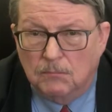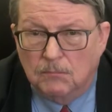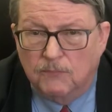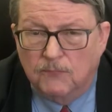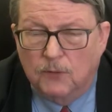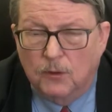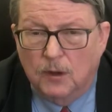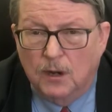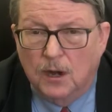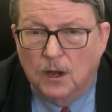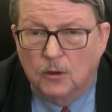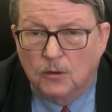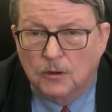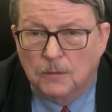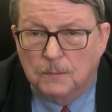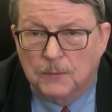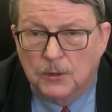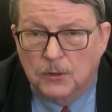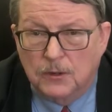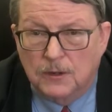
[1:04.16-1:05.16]
for a longer
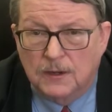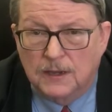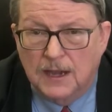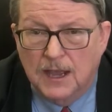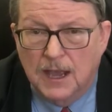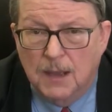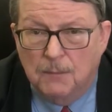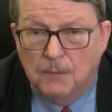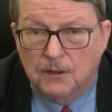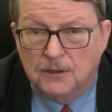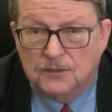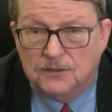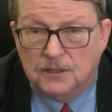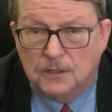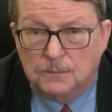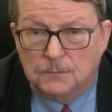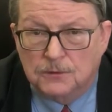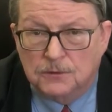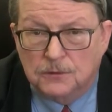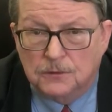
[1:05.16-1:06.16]
period of time under
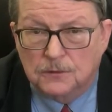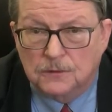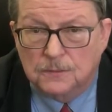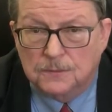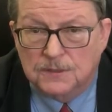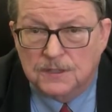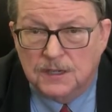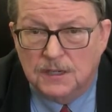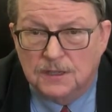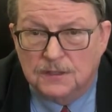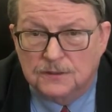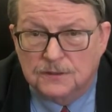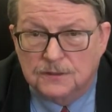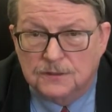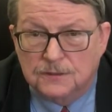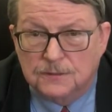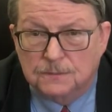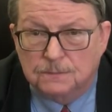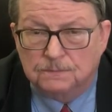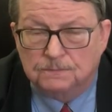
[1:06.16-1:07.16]
some
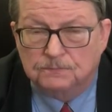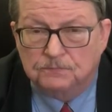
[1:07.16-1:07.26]
circumstances.